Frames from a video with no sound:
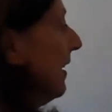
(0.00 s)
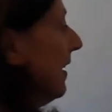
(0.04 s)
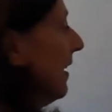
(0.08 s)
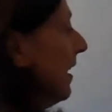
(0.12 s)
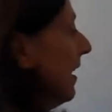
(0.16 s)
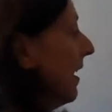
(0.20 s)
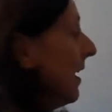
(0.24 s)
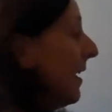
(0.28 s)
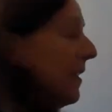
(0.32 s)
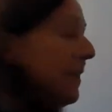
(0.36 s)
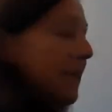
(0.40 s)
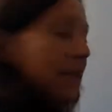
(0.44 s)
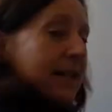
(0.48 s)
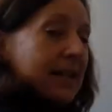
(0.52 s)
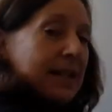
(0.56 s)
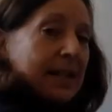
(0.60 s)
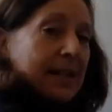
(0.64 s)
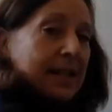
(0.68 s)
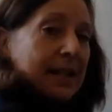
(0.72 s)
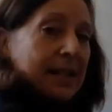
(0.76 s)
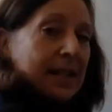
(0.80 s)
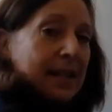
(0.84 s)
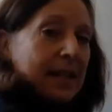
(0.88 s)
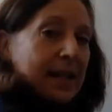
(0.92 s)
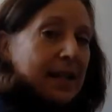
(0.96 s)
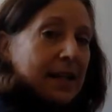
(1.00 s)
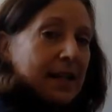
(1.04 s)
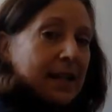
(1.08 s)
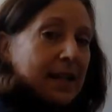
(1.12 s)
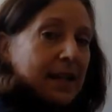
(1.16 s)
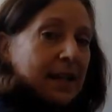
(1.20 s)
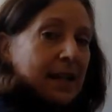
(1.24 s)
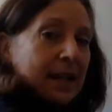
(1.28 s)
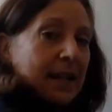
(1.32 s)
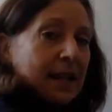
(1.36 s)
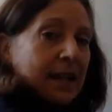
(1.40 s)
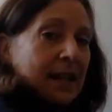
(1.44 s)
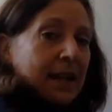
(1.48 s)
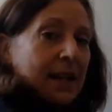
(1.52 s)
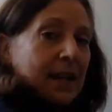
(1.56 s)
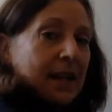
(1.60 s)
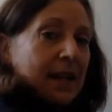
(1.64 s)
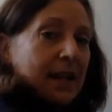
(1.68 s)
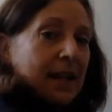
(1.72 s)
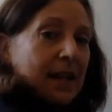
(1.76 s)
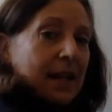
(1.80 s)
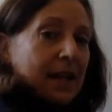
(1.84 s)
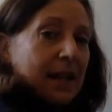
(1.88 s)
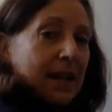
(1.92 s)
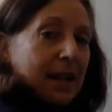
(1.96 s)
Un.
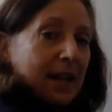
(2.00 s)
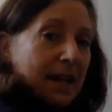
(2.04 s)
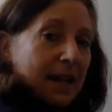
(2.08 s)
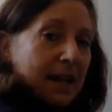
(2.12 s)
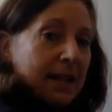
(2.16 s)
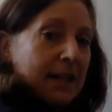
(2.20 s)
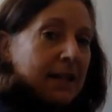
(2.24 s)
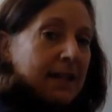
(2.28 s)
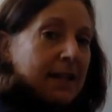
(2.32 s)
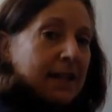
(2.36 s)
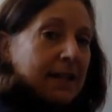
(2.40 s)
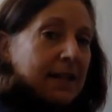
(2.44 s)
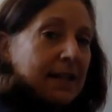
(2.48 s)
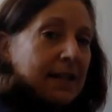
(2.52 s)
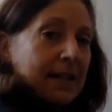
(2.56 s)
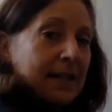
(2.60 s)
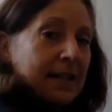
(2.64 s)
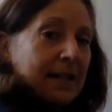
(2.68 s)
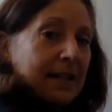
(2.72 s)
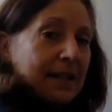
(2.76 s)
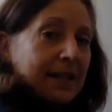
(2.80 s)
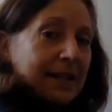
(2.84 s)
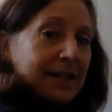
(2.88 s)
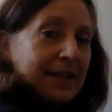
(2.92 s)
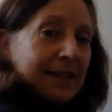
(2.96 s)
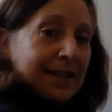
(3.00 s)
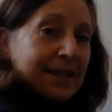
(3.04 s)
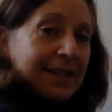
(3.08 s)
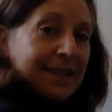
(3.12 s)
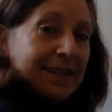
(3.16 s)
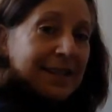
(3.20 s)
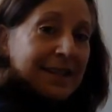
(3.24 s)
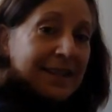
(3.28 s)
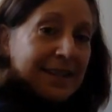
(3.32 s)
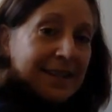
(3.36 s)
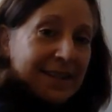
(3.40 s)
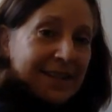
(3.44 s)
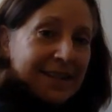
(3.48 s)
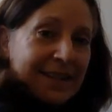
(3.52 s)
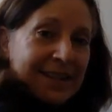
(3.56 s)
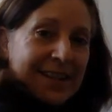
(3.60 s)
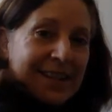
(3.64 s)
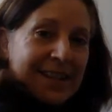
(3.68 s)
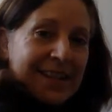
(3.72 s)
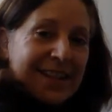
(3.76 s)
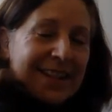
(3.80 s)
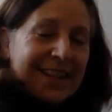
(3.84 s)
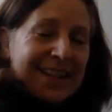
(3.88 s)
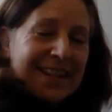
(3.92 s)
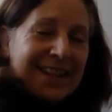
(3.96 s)
Un.
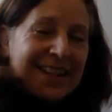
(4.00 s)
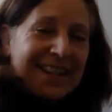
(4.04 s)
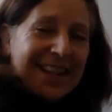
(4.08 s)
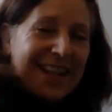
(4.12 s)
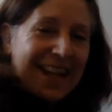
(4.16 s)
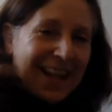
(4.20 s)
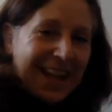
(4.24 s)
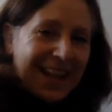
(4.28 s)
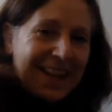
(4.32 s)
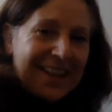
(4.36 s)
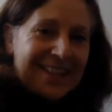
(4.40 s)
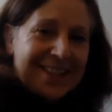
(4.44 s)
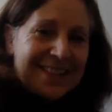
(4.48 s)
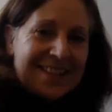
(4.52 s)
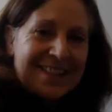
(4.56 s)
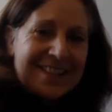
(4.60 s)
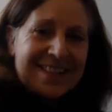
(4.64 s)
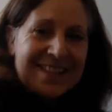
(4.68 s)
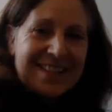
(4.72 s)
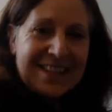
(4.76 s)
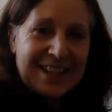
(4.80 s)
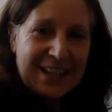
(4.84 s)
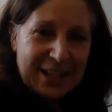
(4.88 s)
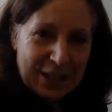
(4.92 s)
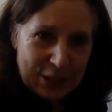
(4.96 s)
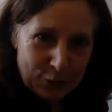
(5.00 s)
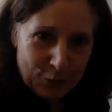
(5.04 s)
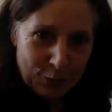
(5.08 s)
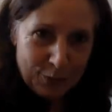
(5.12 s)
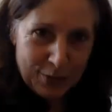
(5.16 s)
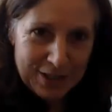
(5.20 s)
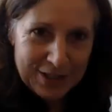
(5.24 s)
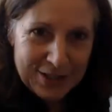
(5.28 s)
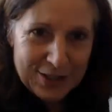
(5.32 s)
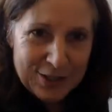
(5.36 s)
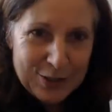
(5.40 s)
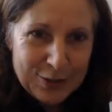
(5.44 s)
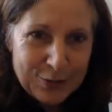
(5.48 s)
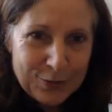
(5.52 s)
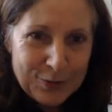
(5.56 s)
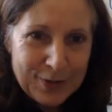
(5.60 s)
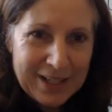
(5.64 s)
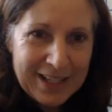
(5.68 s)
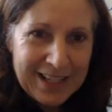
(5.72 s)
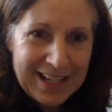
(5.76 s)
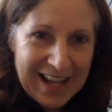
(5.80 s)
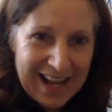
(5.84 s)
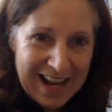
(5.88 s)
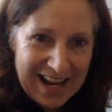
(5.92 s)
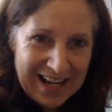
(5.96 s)
Yes, you can do
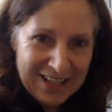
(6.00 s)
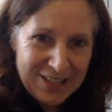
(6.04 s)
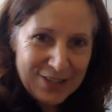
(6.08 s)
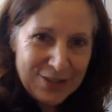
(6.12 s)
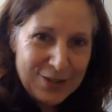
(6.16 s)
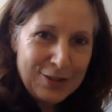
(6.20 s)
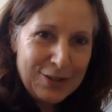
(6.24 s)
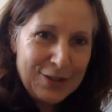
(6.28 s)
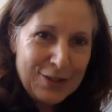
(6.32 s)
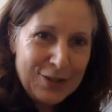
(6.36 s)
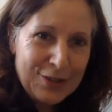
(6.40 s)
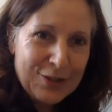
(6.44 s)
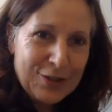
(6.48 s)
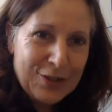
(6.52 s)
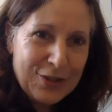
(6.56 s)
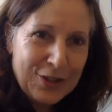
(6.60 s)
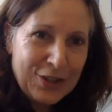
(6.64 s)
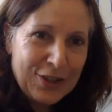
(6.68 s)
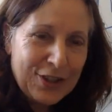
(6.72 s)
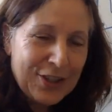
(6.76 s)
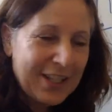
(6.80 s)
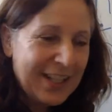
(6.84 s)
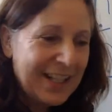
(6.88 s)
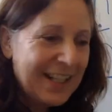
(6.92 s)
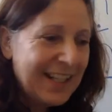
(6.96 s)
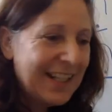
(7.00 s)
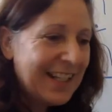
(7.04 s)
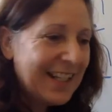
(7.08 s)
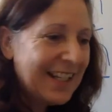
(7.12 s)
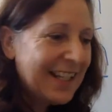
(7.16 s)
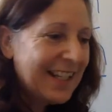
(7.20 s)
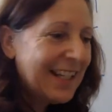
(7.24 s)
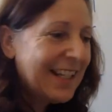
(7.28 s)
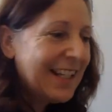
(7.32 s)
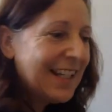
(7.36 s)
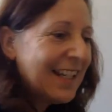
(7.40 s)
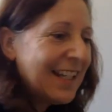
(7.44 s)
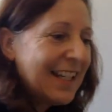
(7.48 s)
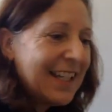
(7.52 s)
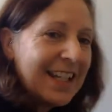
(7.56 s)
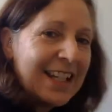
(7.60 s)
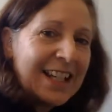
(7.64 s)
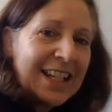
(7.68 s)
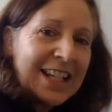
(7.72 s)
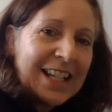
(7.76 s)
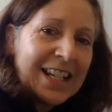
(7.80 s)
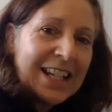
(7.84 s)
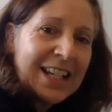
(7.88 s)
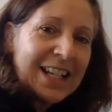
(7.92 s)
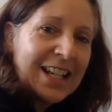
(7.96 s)
it. I knew you could.
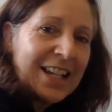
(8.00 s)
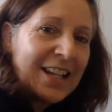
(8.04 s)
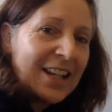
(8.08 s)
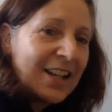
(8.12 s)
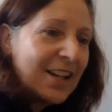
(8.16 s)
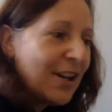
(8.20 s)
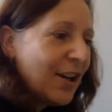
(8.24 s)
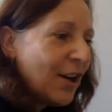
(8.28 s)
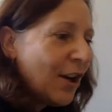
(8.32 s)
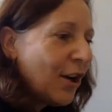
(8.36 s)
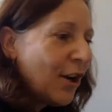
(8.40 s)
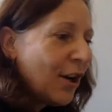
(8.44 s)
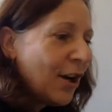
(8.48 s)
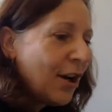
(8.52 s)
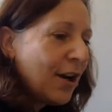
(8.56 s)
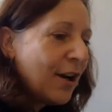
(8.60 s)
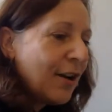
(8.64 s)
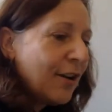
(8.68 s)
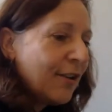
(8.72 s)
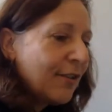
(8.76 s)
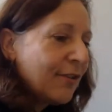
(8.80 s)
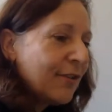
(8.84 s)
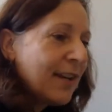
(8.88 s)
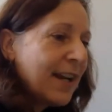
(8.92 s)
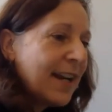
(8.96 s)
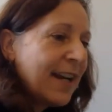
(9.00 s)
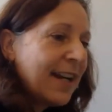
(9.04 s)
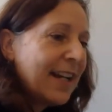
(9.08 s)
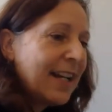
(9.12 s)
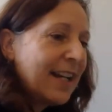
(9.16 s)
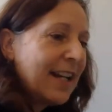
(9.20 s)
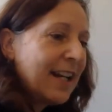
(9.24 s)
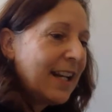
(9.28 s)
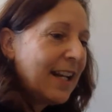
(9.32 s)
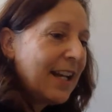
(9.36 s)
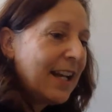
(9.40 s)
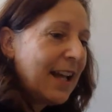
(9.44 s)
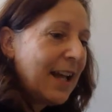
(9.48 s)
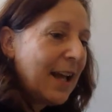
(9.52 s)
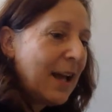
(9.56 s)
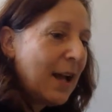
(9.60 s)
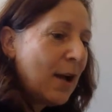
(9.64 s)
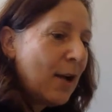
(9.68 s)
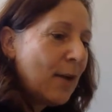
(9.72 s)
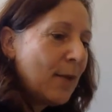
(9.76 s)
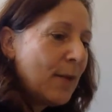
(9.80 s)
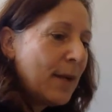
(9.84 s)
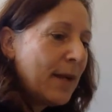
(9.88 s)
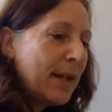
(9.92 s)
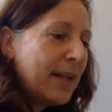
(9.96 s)
All right,
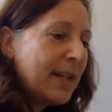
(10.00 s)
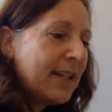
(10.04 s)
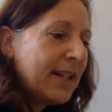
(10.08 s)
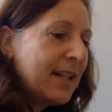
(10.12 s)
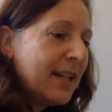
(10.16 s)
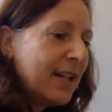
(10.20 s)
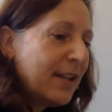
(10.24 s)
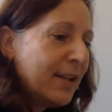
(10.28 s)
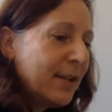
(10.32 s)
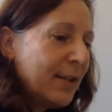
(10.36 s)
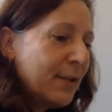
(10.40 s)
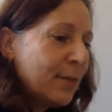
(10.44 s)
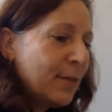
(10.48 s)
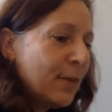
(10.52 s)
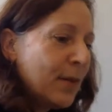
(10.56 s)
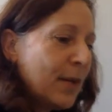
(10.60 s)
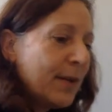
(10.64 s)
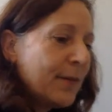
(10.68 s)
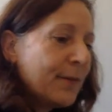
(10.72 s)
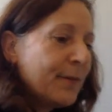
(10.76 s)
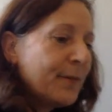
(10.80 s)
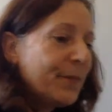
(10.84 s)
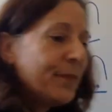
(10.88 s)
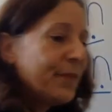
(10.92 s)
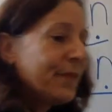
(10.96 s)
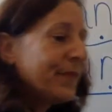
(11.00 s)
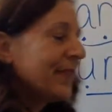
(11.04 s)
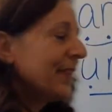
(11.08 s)
how about another one?